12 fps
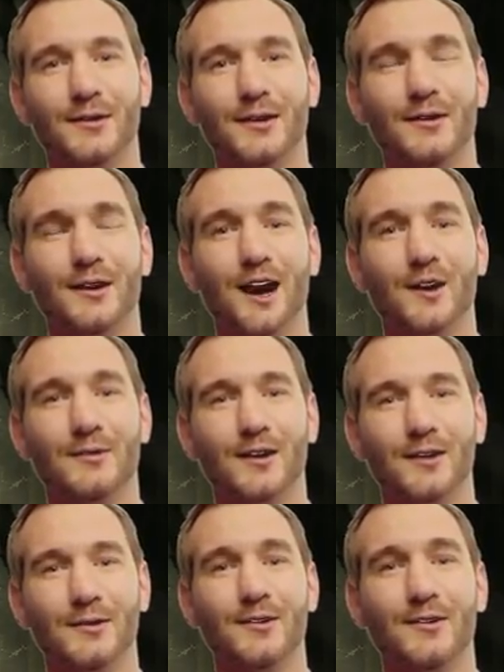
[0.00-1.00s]
and burn
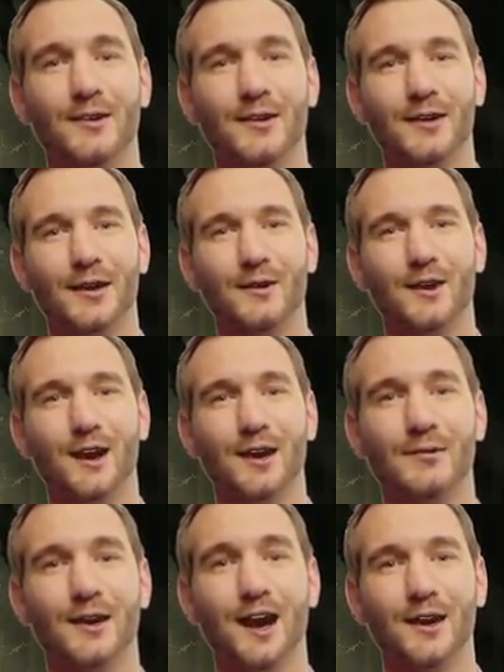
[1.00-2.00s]
the whole ram
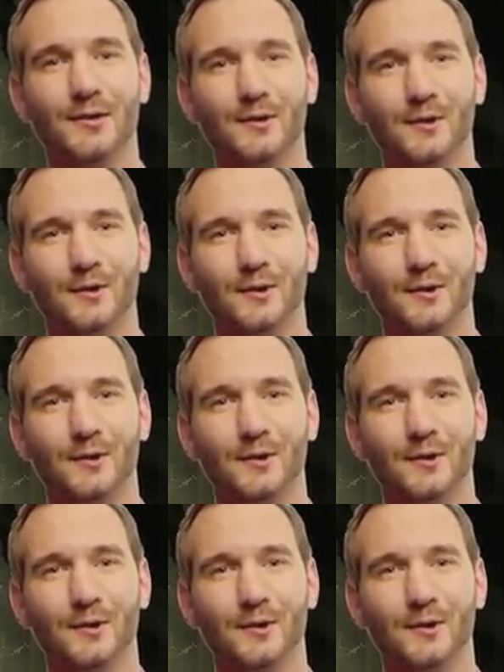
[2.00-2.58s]
on the altar.